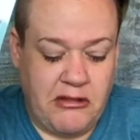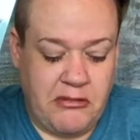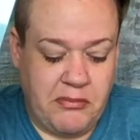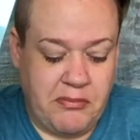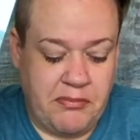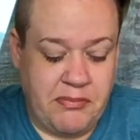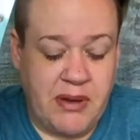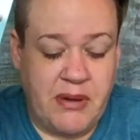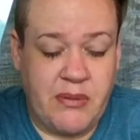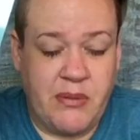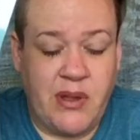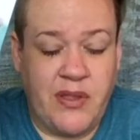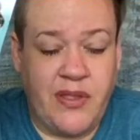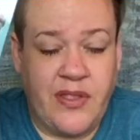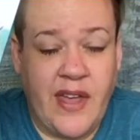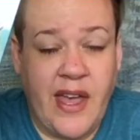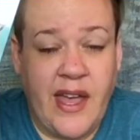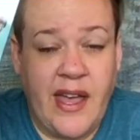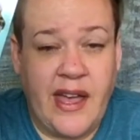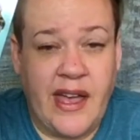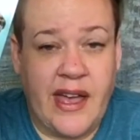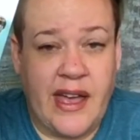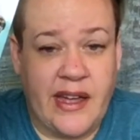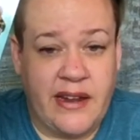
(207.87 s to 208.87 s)
But with
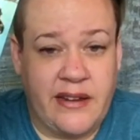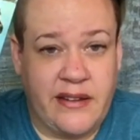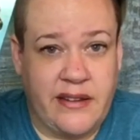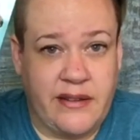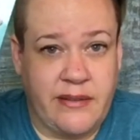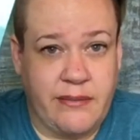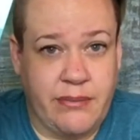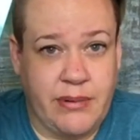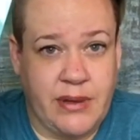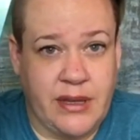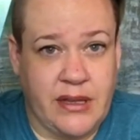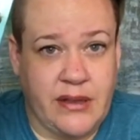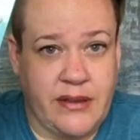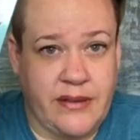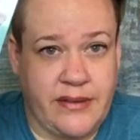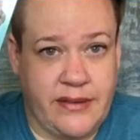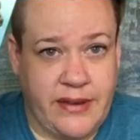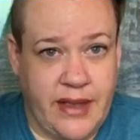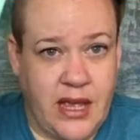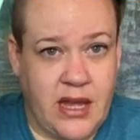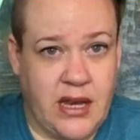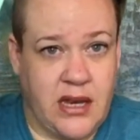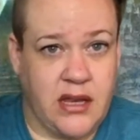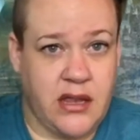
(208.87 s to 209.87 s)
that being
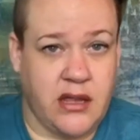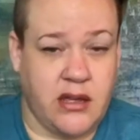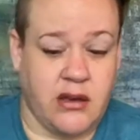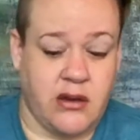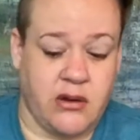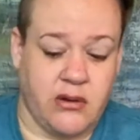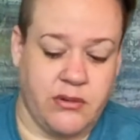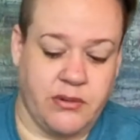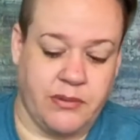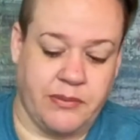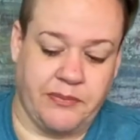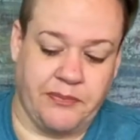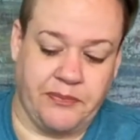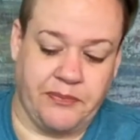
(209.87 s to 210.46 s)
said, though,